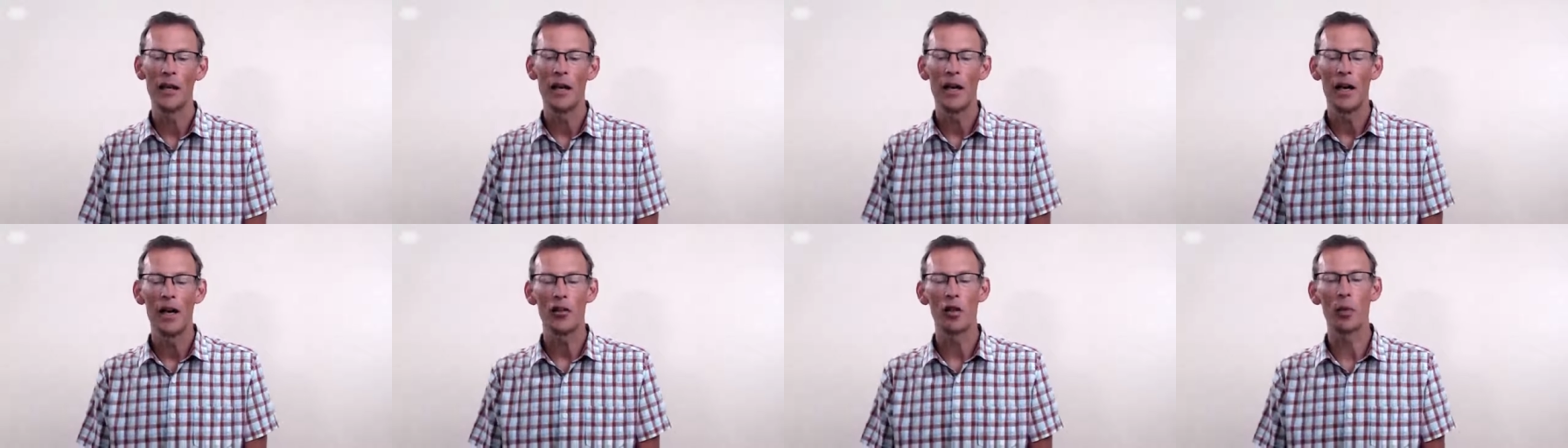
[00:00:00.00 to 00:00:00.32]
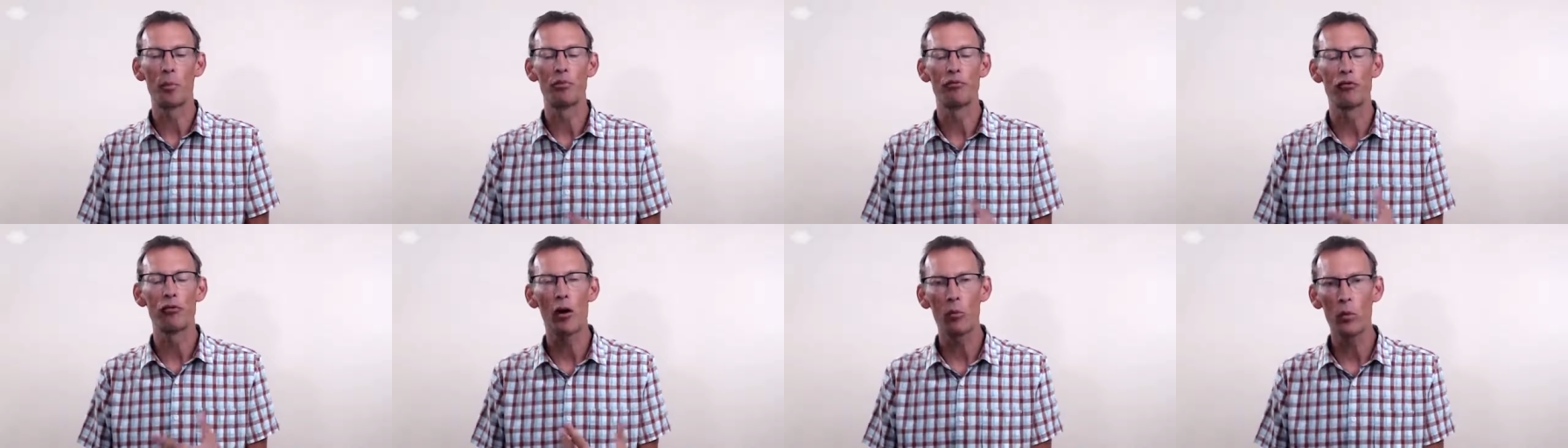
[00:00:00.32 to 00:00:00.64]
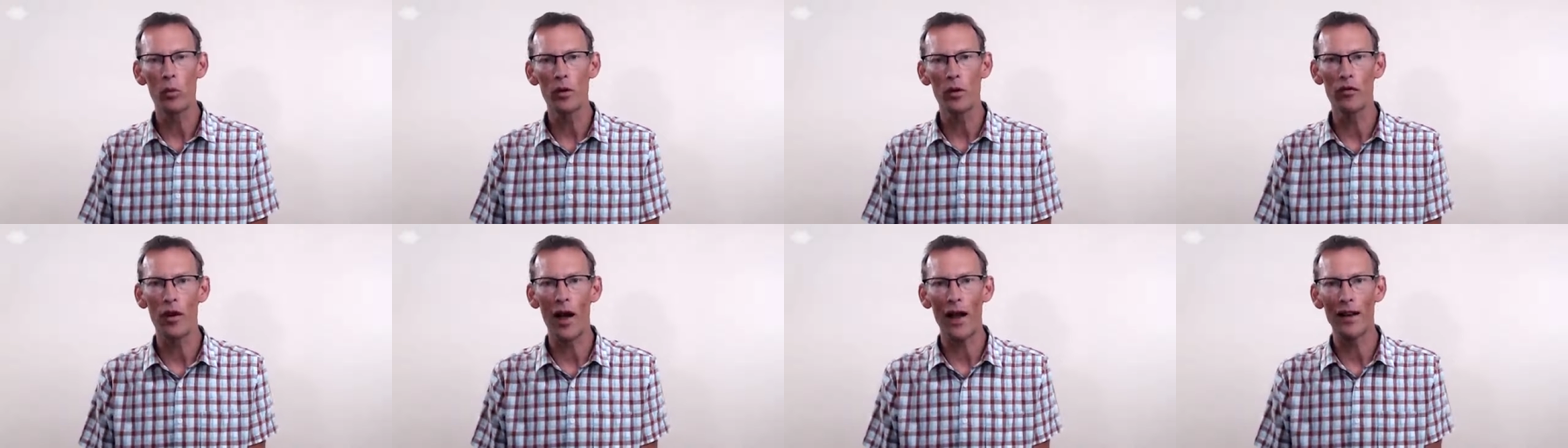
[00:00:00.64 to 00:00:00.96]
The problem
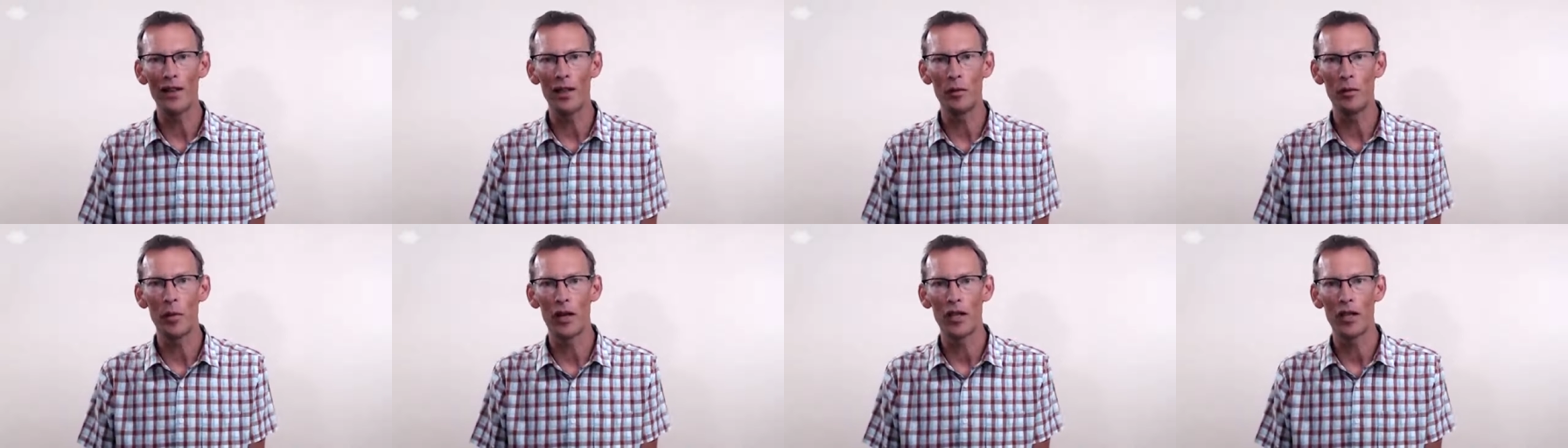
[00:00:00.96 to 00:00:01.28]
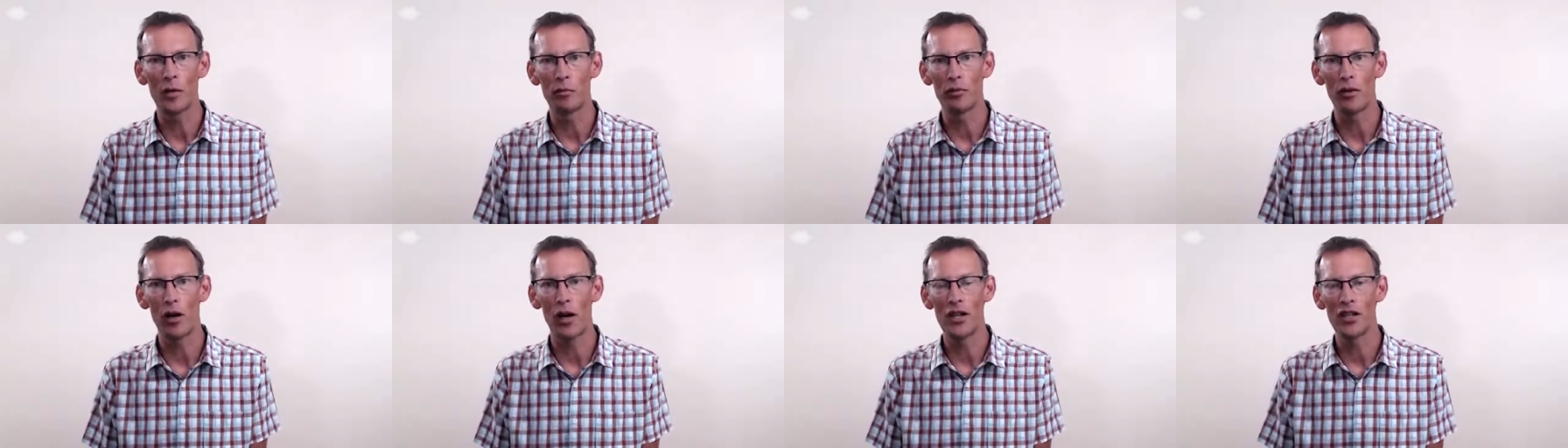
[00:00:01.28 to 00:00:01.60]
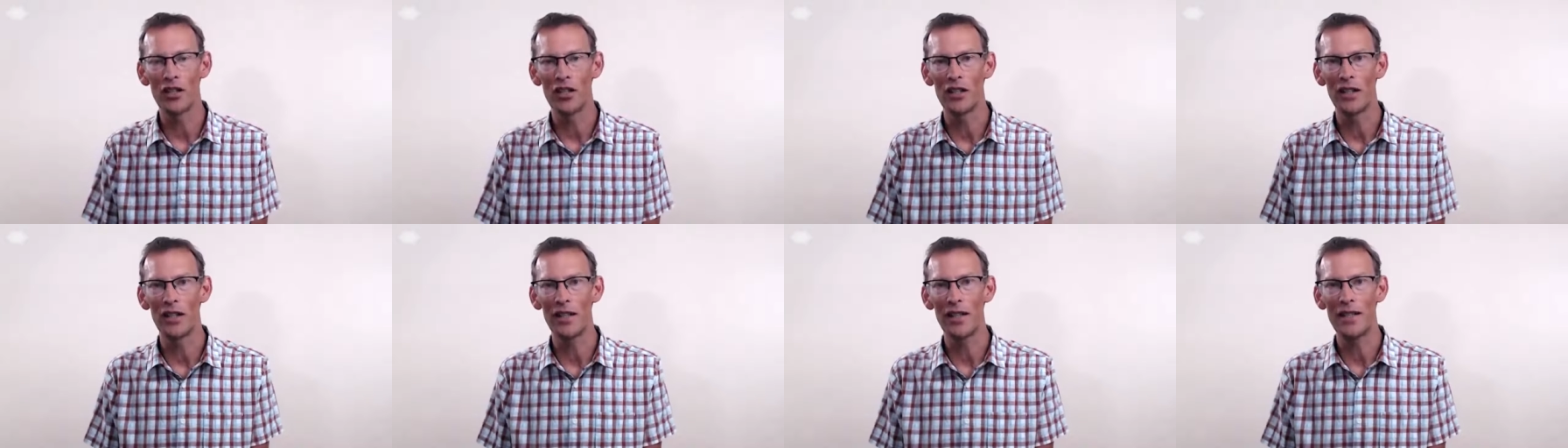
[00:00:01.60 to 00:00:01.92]
with value-based
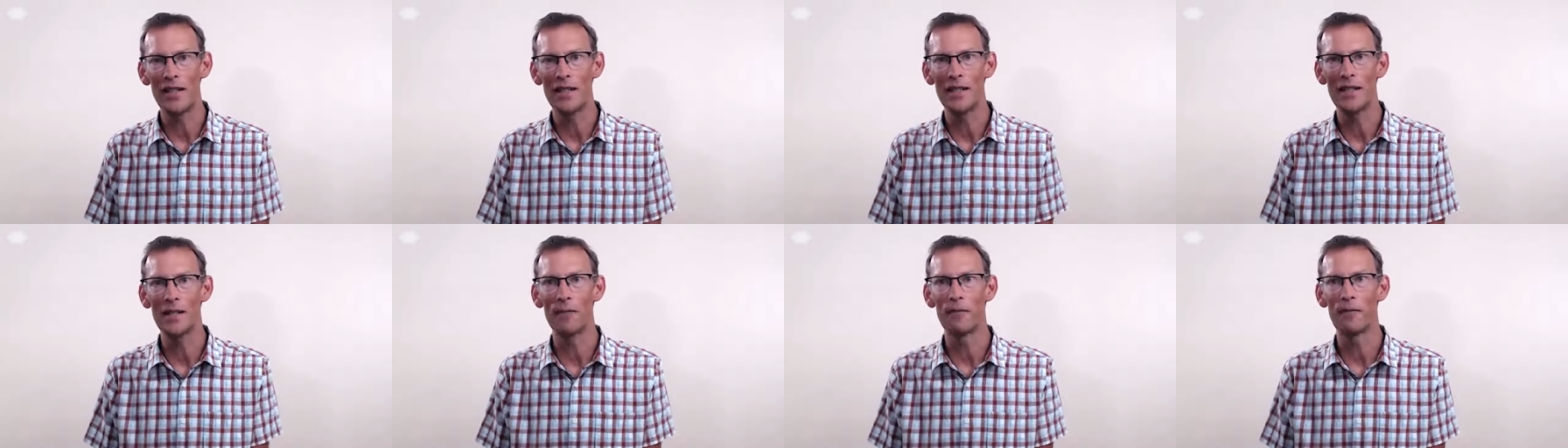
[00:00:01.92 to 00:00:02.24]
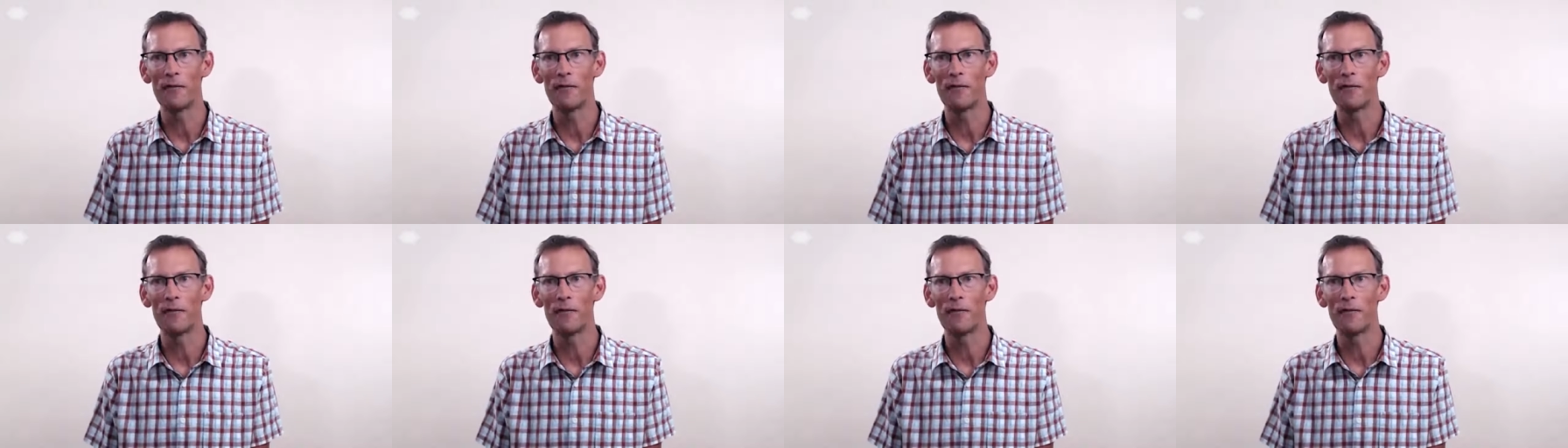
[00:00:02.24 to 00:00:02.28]
pricing is